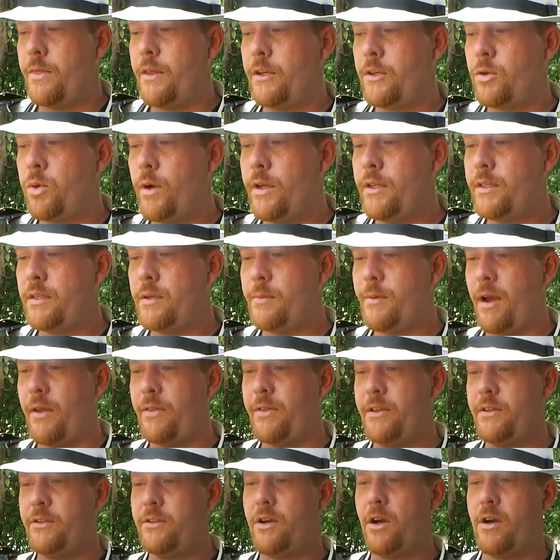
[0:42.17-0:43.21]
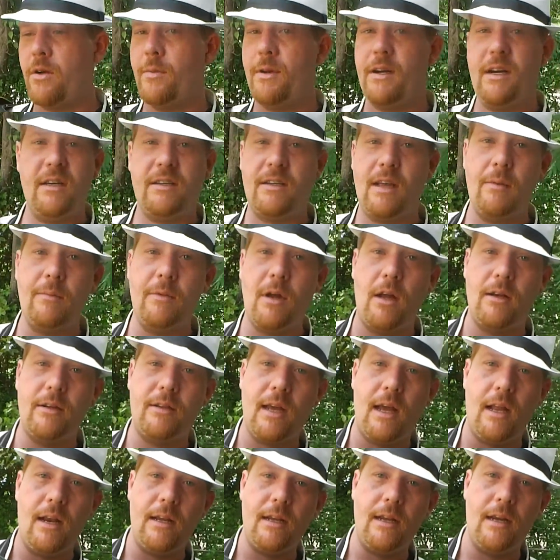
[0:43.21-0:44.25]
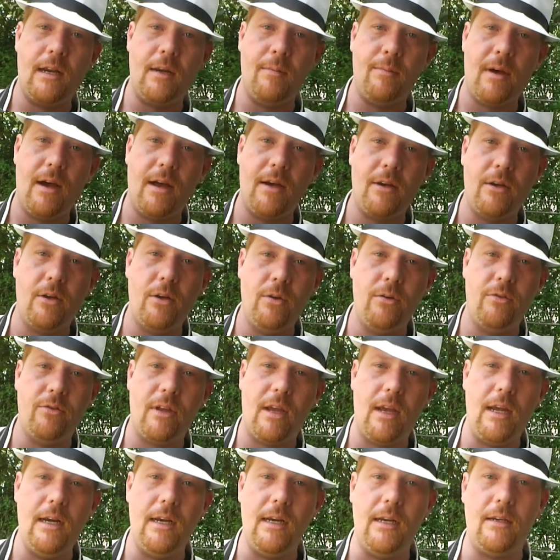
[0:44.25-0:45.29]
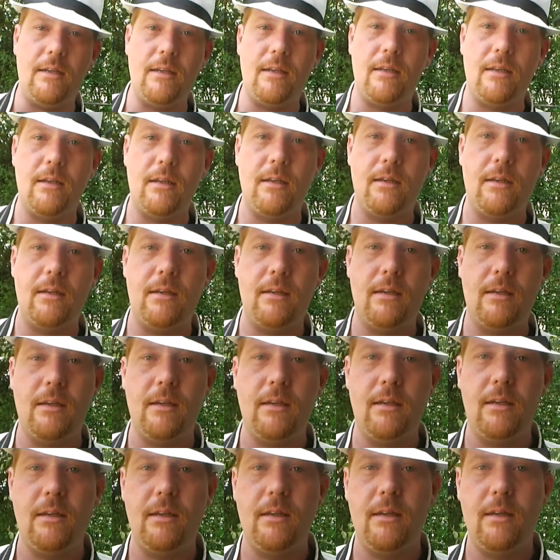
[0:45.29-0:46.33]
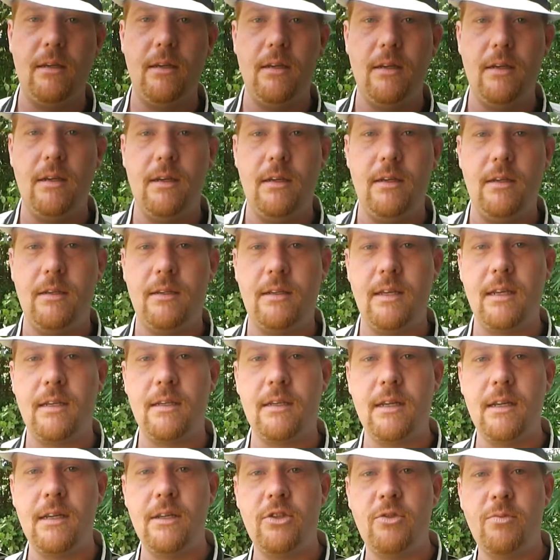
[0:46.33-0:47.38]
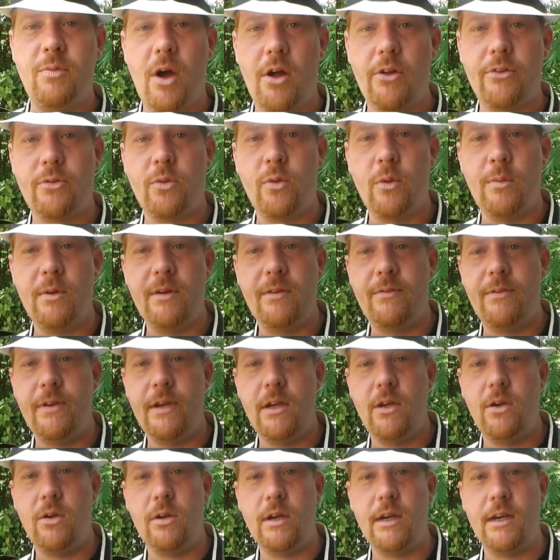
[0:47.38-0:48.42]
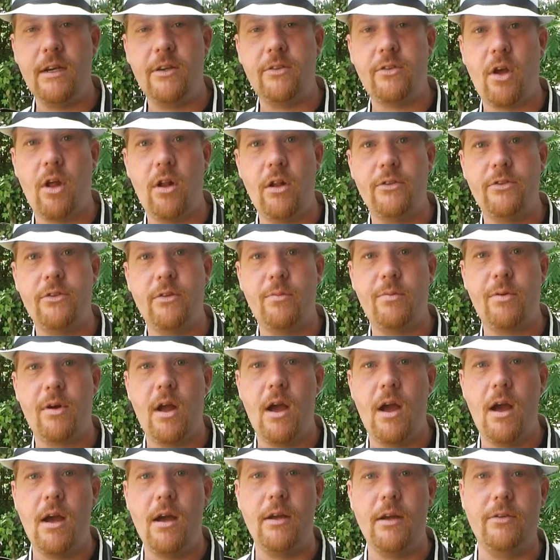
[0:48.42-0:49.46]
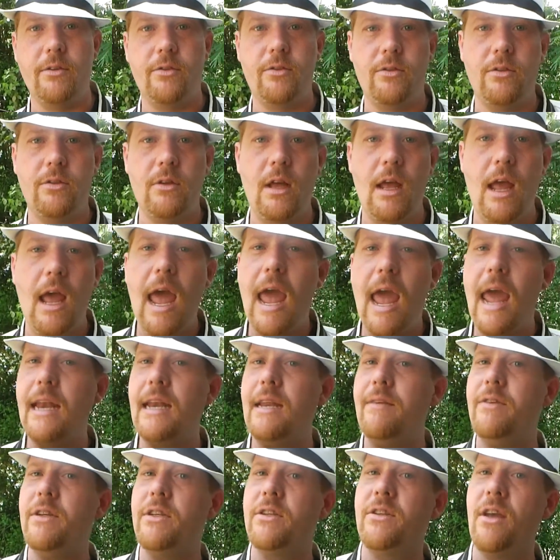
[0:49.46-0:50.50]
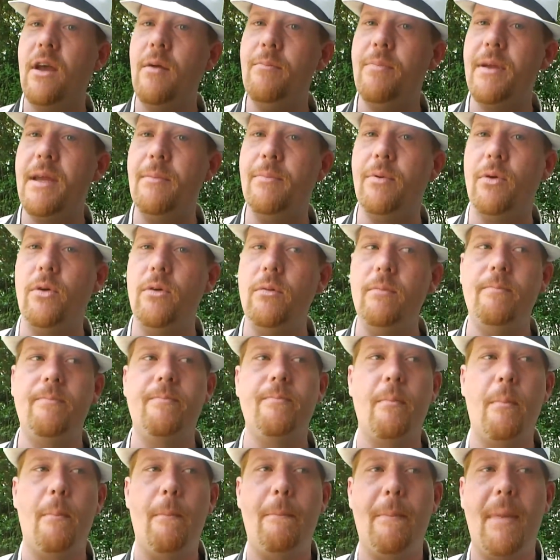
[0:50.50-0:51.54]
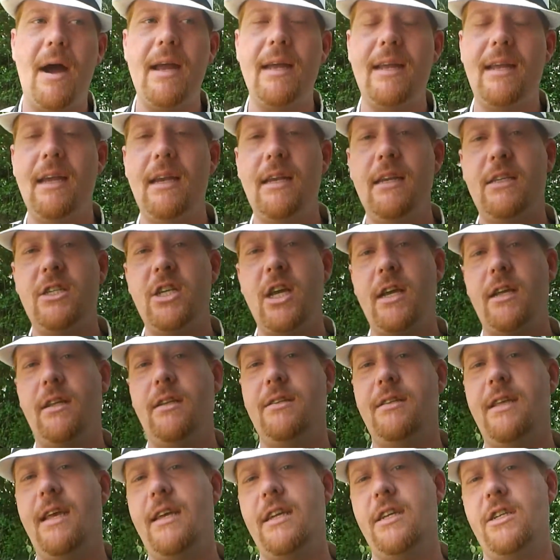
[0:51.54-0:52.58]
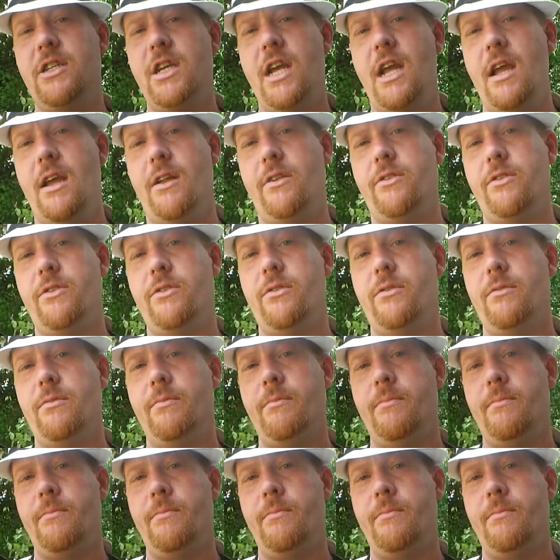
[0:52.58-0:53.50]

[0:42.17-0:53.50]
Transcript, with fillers: The twist about this tournament is I'm not telling anybody who's in it. 16 spots will be filled, and it's all a surprise. And even some people might get a second chance,